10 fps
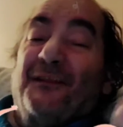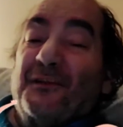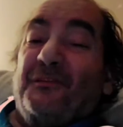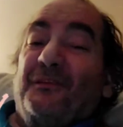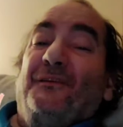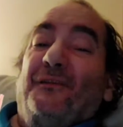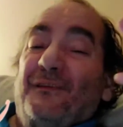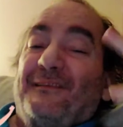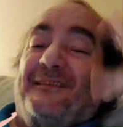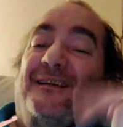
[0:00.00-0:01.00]
The
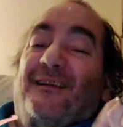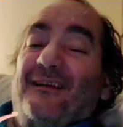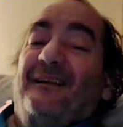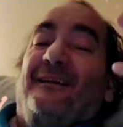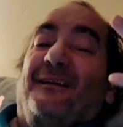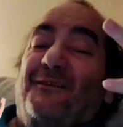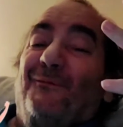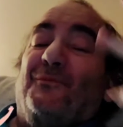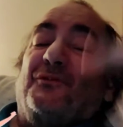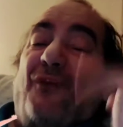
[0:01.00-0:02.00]
genuine son and
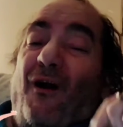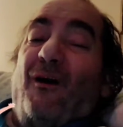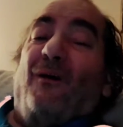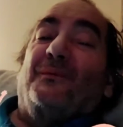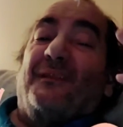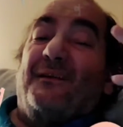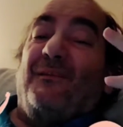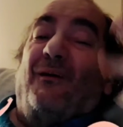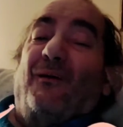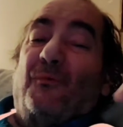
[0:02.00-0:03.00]
something strong with the
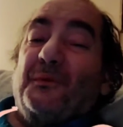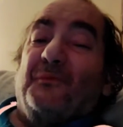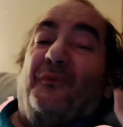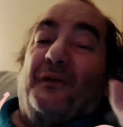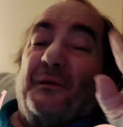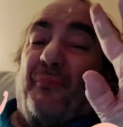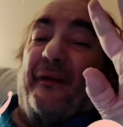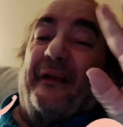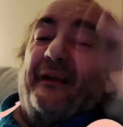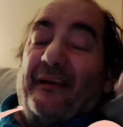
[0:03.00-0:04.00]
song with the funky
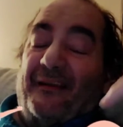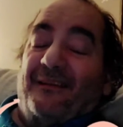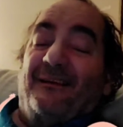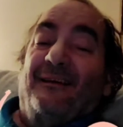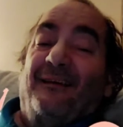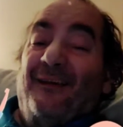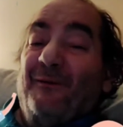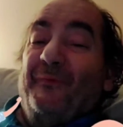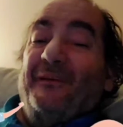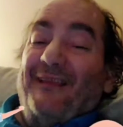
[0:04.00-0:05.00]
break.
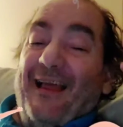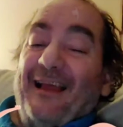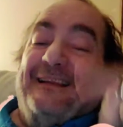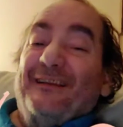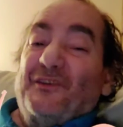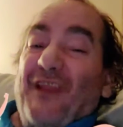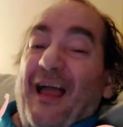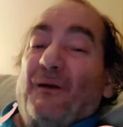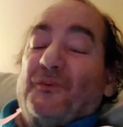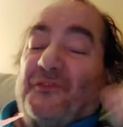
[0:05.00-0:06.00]
Miss I
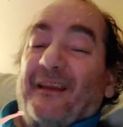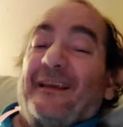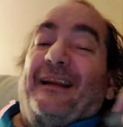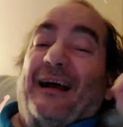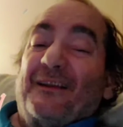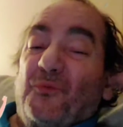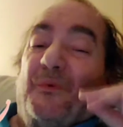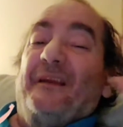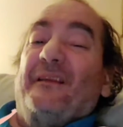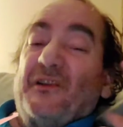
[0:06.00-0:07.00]
was checking out the
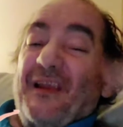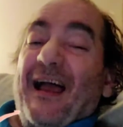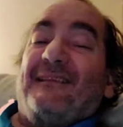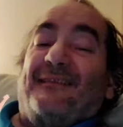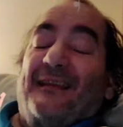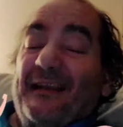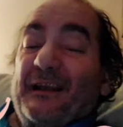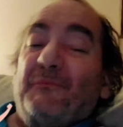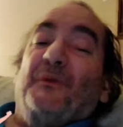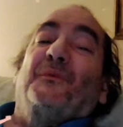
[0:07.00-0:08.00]
village I'd
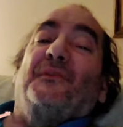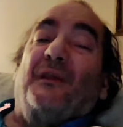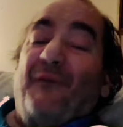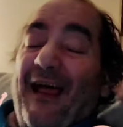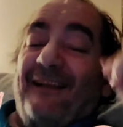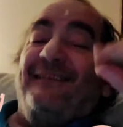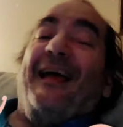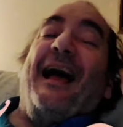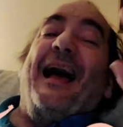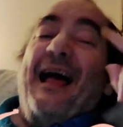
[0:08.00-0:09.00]
seen if it was safe
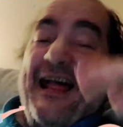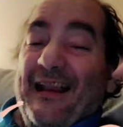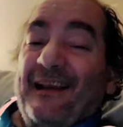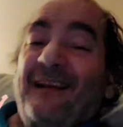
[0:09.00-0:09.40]
outside.